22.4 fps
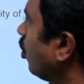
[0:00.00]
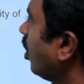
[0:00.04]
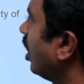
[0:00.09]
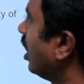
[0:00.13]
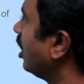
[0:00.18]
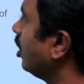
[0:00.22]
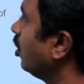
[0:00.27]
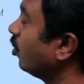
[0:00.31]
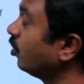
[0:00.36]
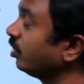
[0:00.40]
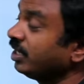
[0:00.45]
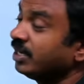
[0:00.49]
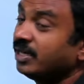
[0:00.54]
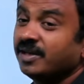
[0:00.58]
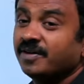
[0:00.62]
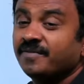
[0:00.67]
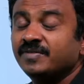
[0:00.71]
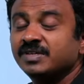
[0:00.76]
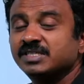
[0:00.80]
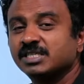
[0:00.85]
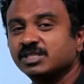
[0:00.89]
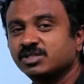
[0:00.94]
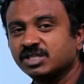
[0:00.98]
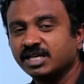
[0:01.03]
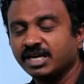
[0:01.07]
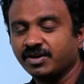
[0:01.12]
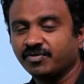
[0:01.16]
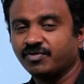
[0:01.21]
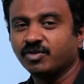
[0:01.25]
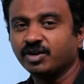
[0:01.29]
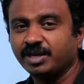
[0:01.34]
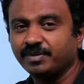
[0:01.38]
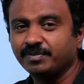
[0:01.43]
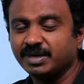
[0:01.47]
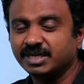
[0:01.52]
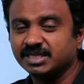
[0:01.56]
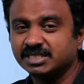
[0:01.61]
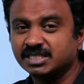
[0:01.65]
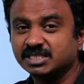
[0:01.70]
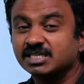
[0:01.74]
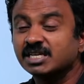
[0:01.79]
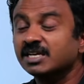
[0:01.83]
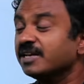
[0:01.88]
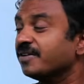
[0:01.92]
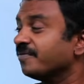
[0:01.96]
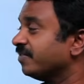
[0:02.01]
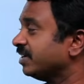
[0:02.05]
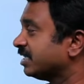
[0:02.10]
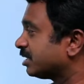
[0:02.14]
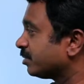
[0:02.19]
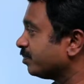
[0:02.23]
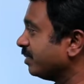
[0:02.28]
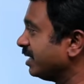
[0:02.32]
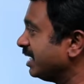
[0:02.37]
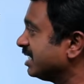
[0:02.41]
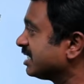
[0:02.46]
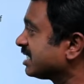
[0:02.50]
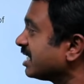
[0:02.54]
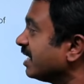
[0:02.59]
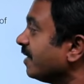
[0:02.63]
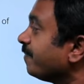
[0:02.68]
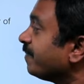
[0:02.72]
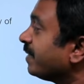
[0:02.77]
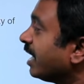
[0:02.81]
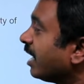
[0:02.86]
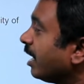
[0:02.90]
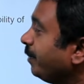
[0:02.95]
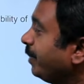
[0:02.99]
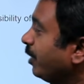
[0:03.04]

alone which is there for images, which means there will be